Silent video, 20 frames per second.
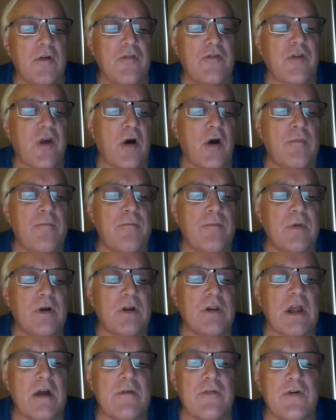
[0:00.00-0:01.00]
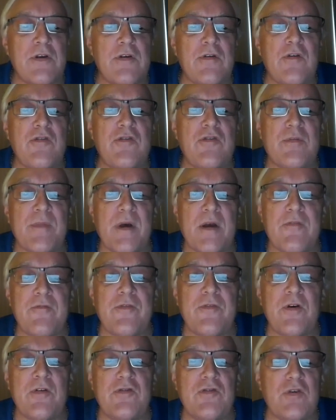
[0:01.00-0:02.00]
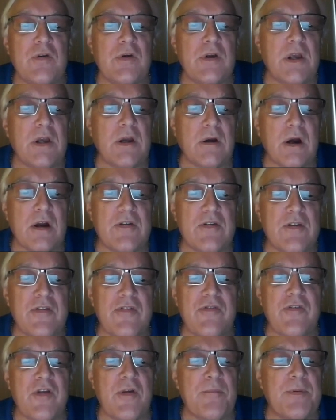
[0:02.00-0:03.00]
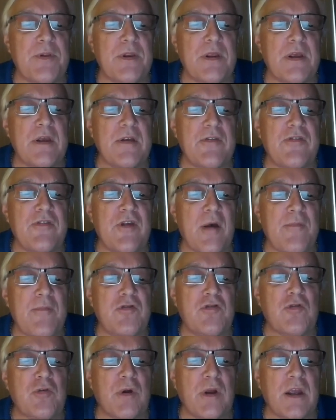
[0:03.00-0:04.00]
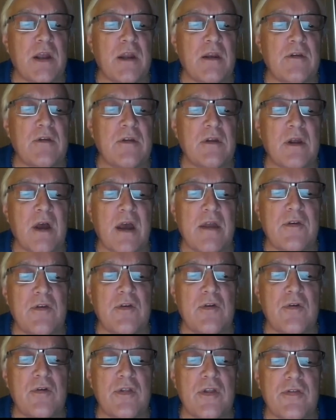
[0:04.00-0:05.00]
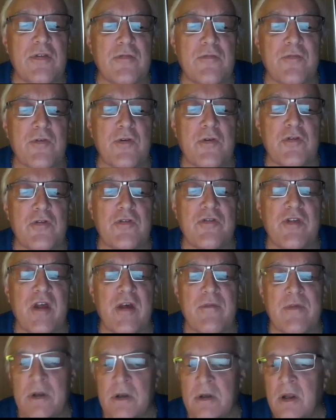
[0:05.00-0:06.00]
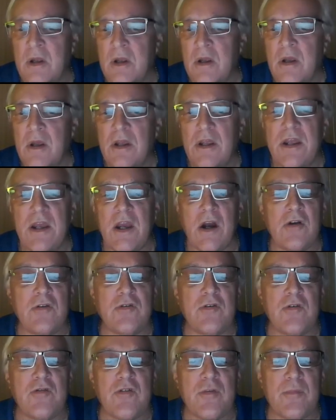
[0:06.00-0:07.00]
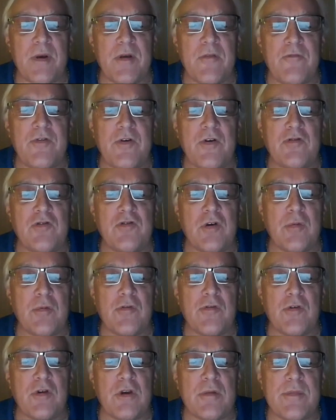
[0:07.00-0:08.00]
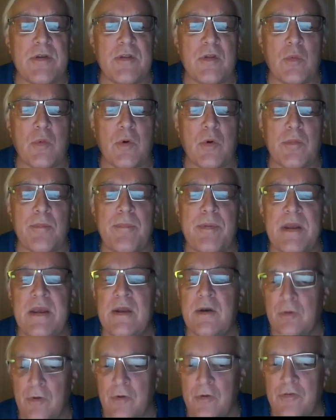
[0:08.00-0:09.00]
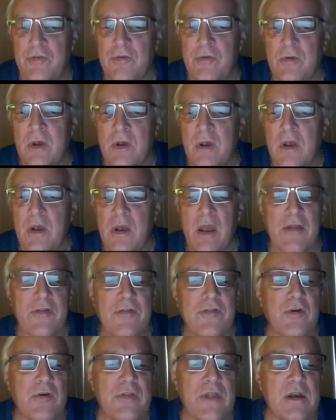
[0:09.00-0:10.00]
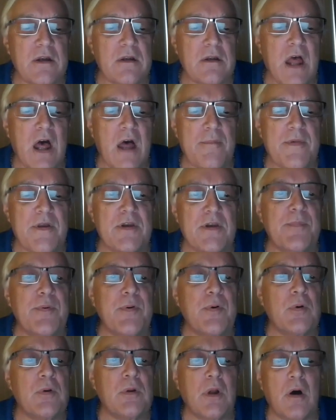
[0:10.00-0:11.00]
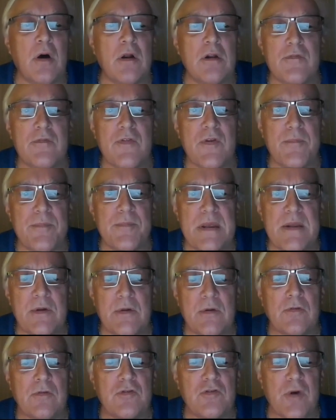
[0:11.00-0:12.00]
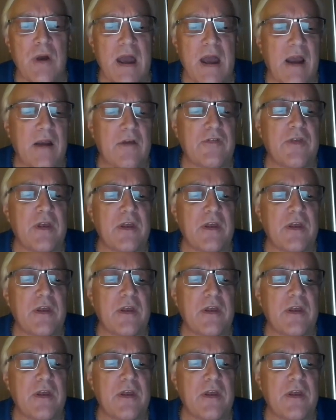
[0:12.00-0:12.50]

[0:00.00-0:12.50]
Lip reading: So clever use of my filter here. I just simply substringed. I knew that the first 7 characters of my filter was going to be the word Beatles. And so that allowed me to pull all of the Beatle tracks.